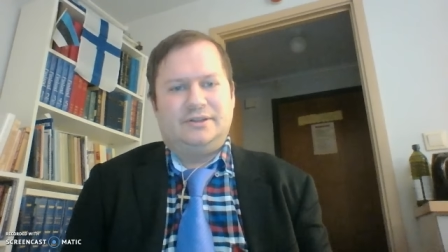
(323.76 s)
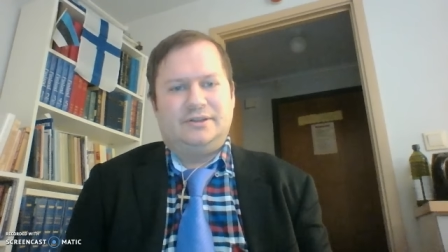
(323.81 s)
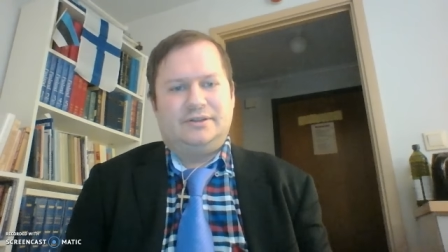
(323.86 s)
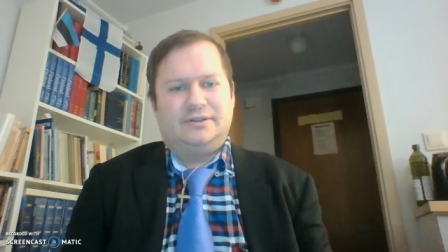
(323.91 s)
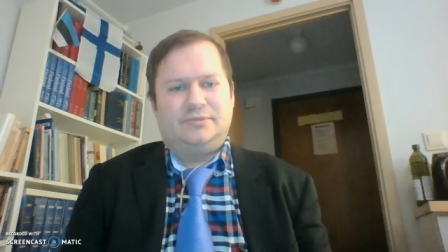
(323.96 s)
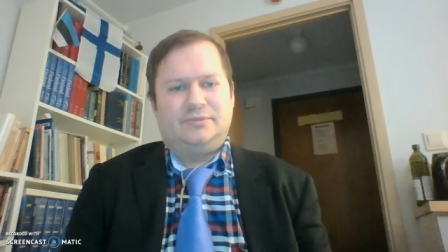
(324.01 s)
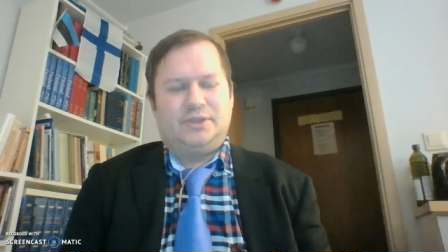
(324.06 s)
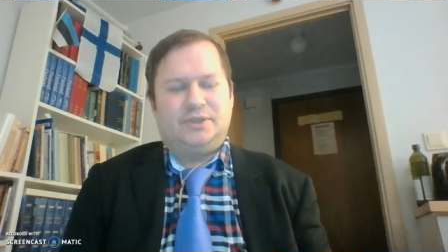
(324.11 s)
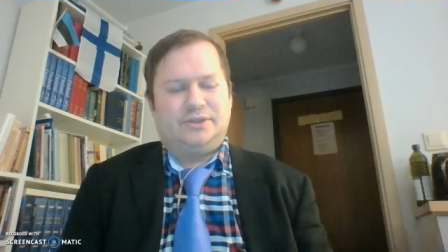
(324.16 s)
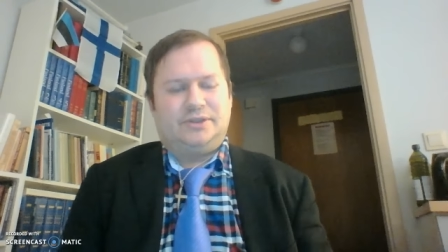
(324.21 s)

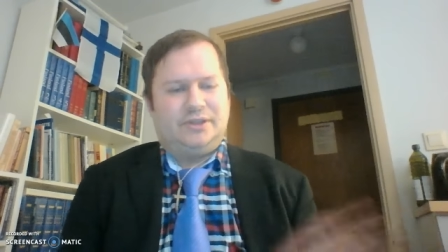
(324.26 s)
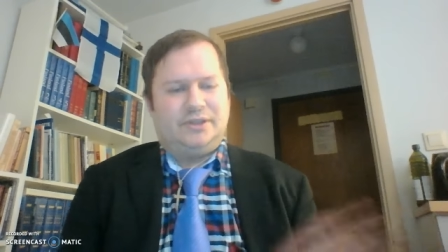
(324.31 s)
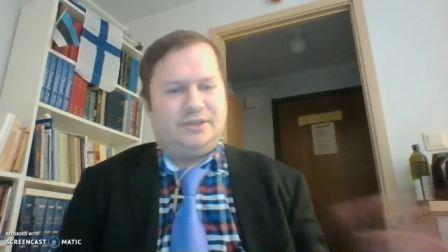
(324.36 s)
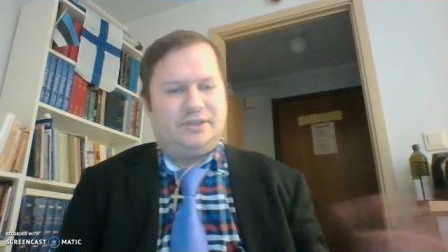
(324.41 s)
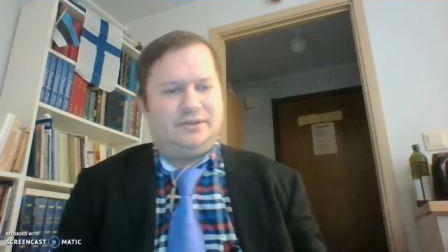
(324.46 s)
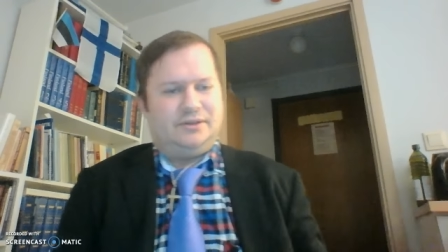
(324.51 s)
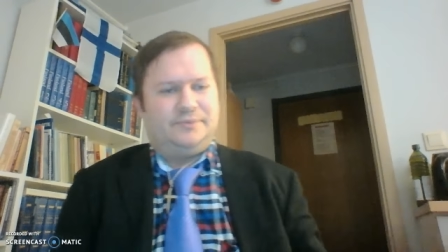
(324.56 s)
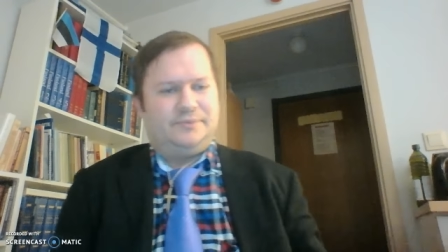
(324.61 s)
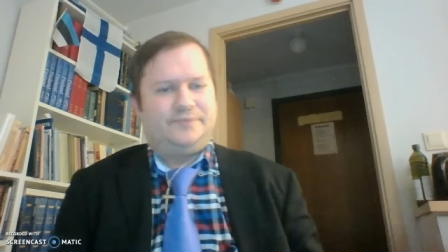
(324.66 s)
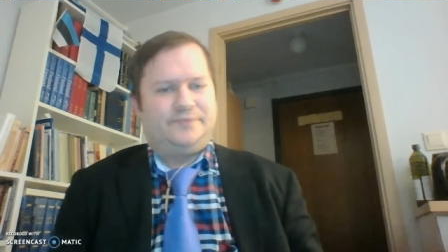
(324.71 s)
But
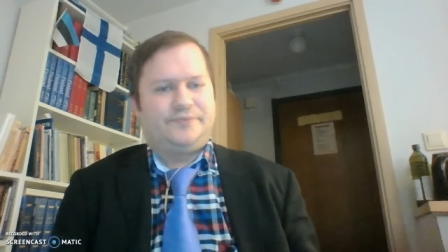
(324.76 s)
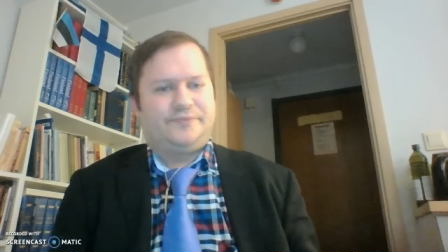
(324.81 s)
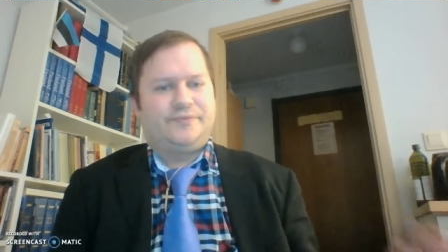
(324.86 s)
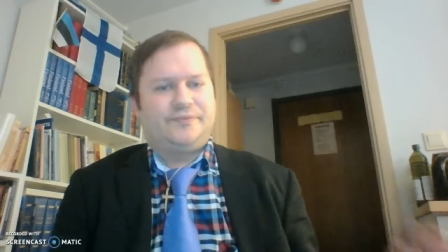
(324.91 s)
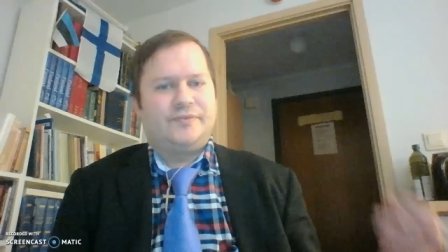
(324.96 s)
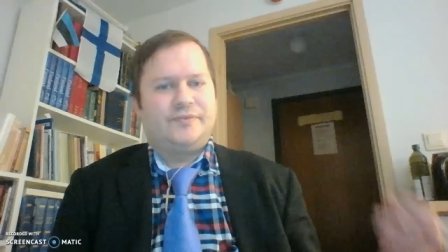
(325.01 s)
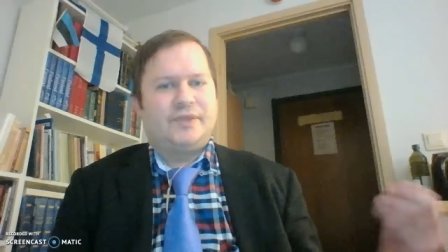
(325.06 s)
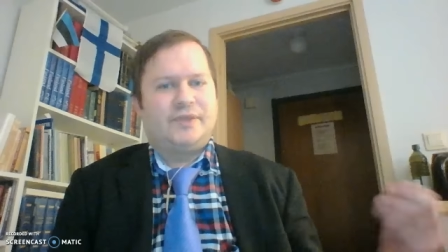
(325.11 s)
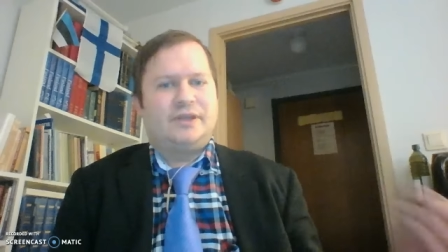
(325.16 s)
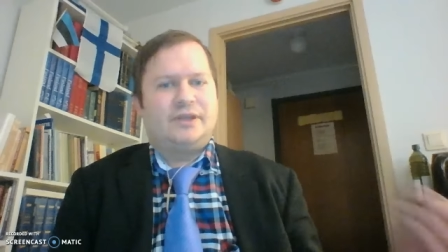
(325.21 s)
then
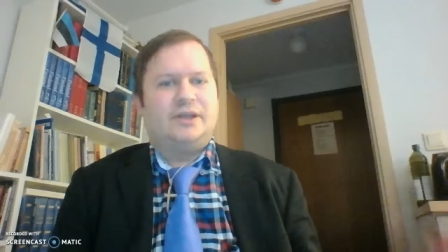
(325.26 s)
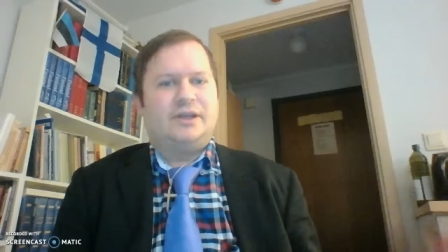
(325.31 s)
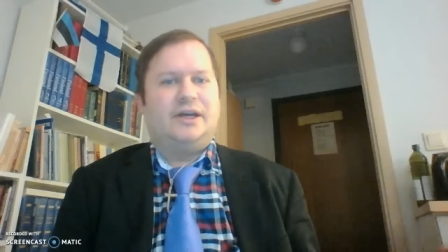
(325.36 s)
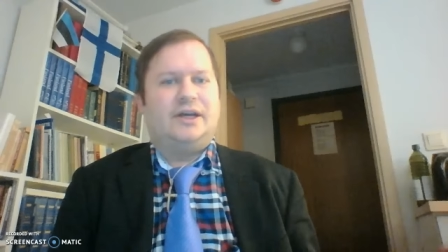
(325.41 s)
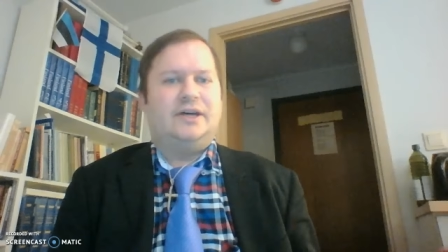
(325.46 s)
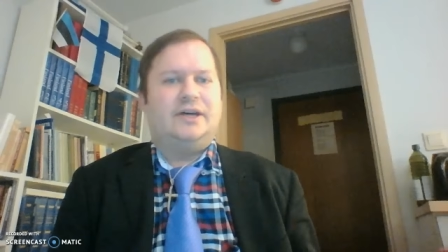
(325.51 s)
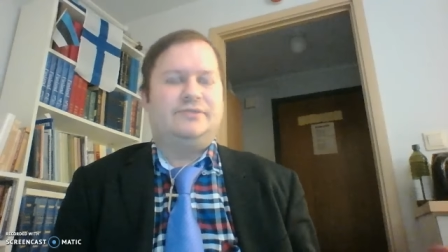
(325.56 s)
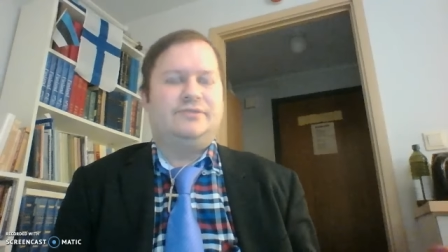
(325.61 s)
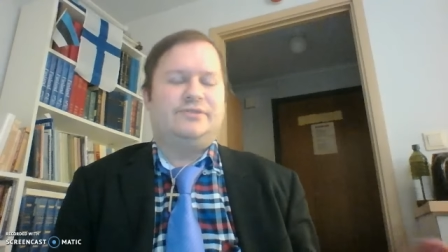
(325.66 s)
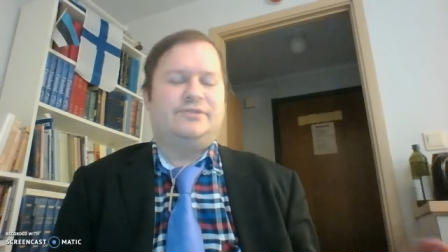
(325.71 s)

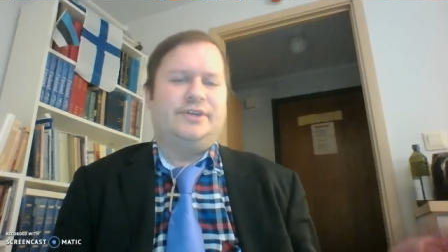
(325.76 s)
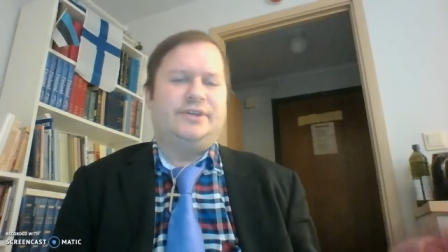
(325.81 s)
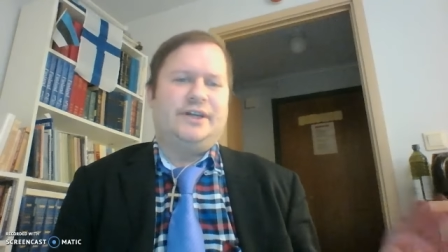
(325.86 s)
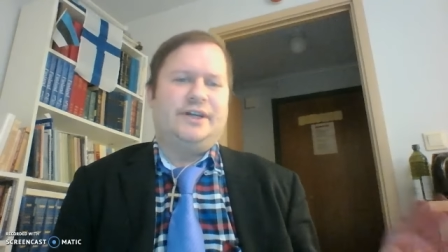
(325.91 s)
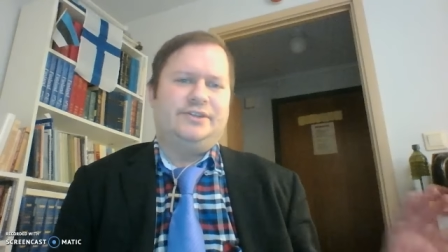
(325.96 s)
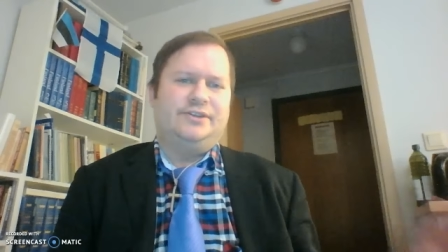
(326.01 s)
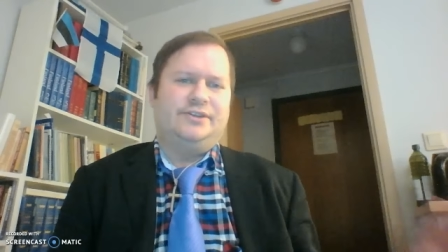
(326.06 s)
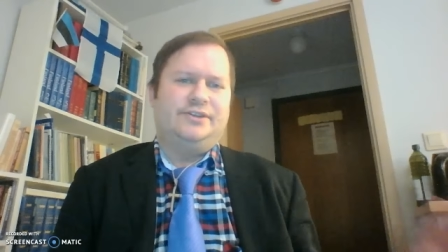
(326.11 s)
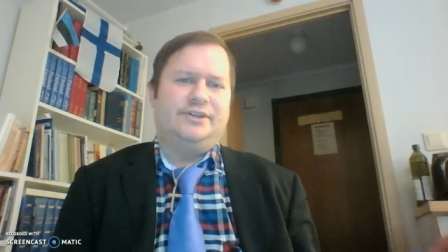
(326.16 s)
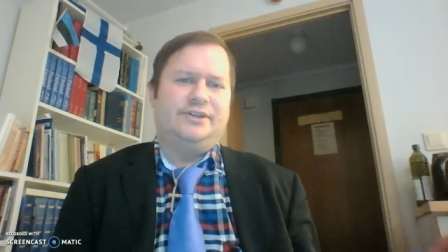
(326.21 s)
after
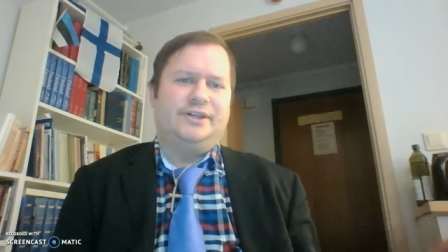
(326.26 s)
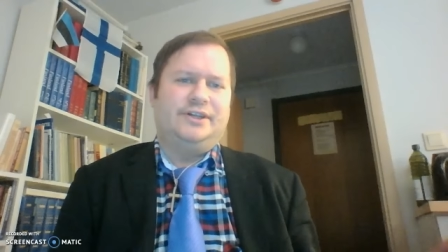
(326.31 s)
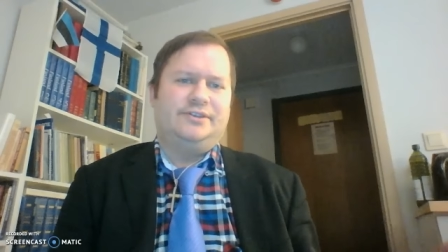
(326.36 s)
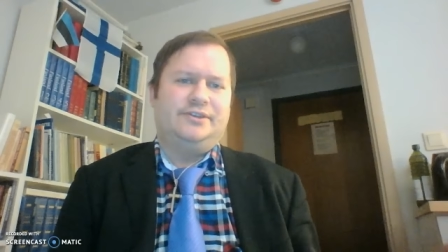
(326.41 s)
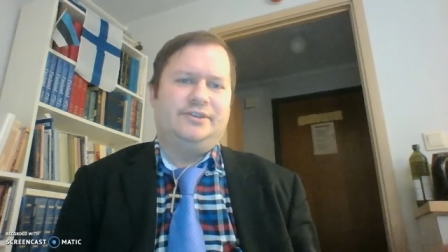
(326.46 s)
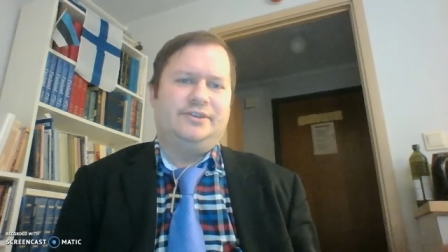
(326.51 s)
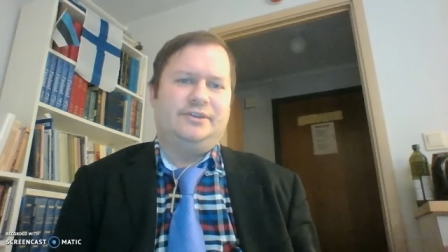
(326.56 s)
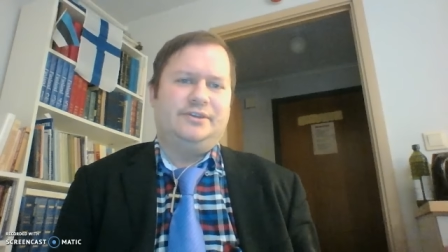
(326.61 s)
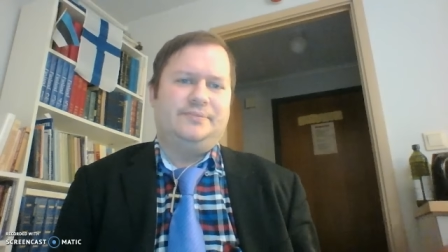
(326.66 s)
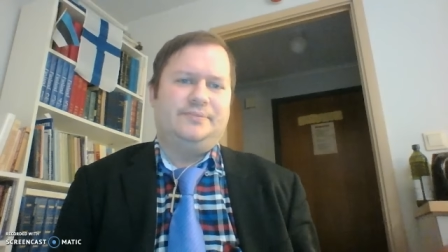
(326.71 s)

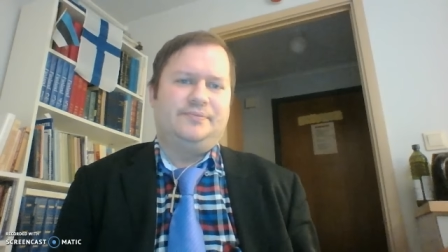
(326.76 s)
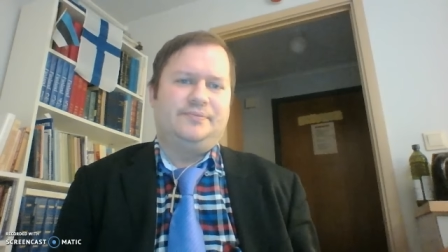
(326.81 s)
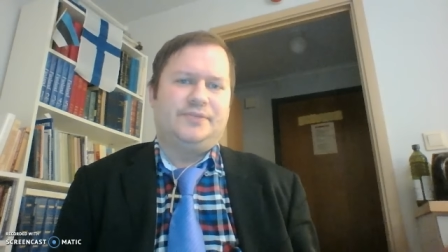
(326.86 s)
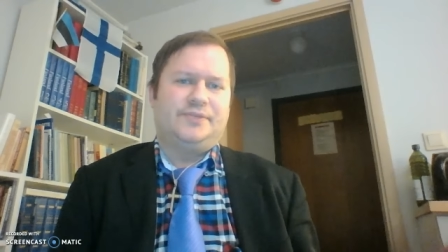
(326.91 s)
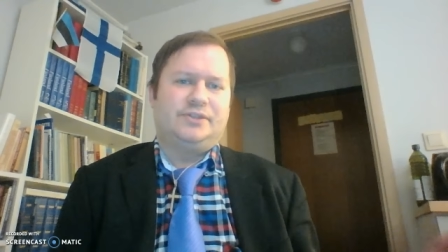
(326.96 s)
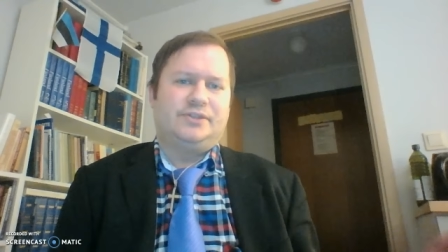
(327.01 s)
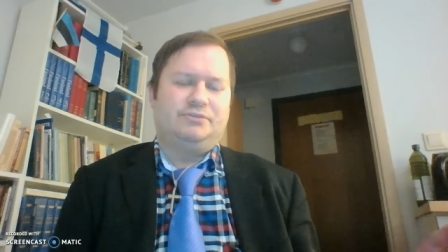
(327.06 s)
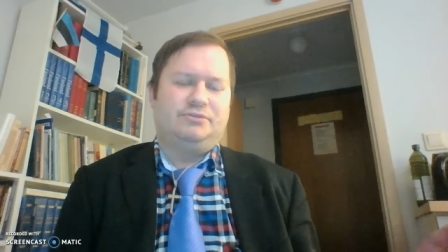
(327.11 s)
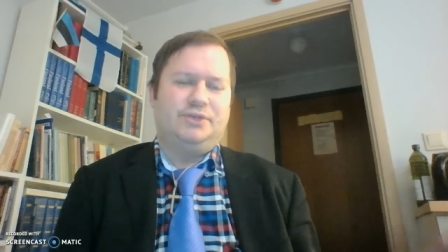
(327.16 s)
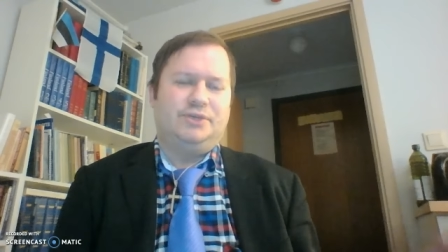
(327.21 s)
1990,
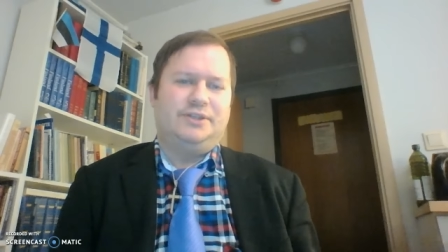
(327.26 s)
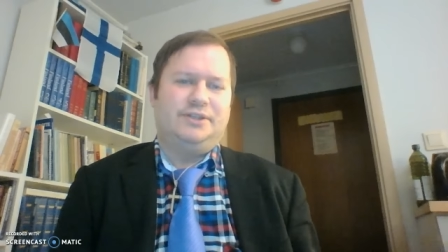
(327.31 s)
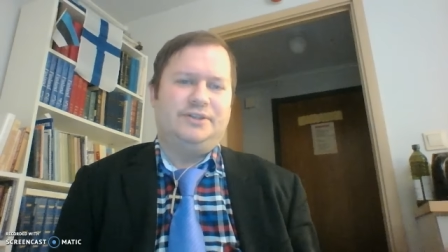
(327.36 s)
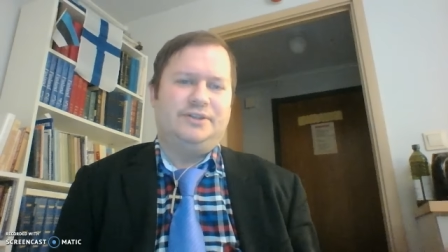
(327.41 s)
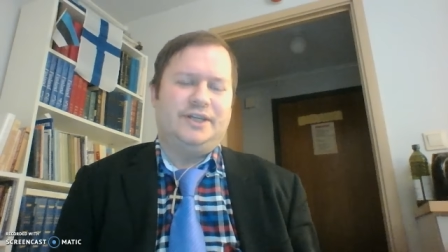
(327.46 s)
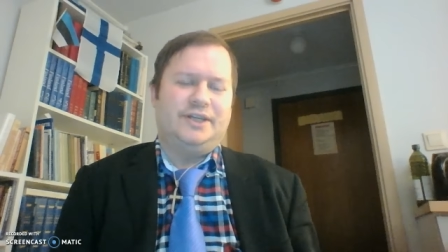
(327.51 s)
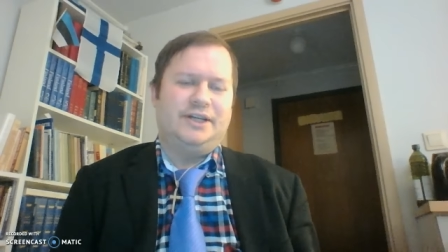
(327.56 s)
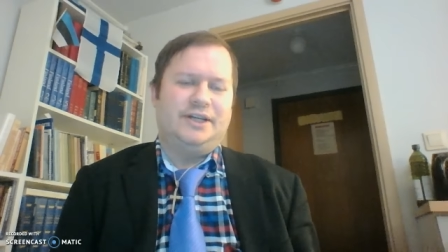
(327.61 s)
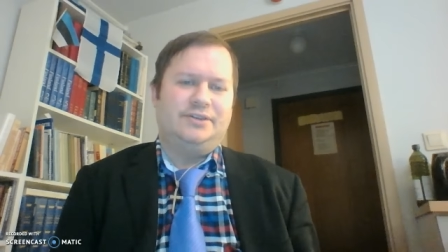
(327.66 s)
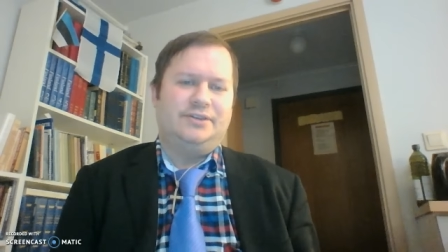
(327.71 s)
Sweden
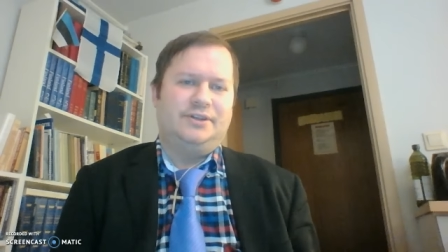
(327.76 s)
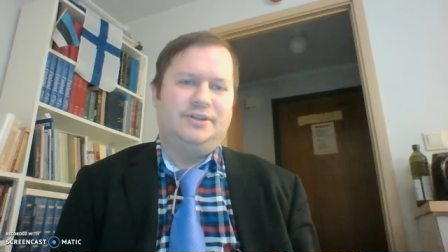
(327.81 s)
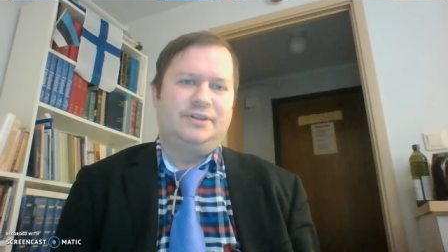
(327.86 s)
had